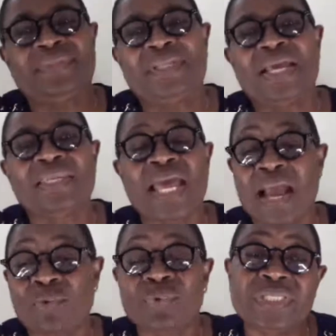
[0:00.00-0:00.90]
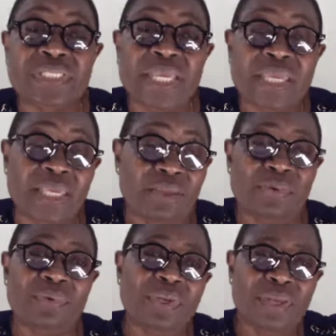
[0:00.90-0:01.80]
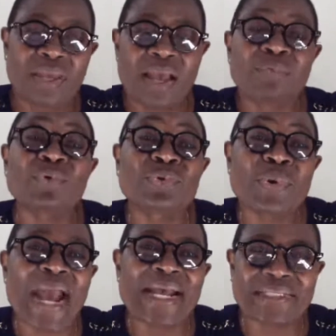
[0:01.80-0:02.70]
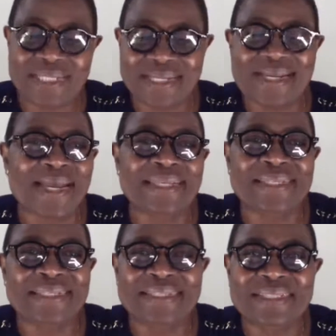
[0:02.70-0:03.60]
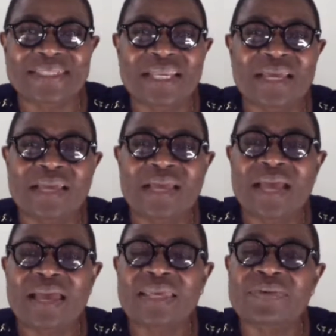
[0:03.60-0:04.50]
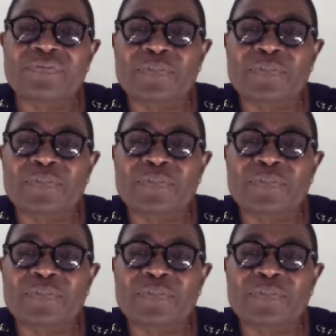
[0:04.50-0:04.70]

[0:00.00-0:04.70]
And now we stay here. I'm going to ask if a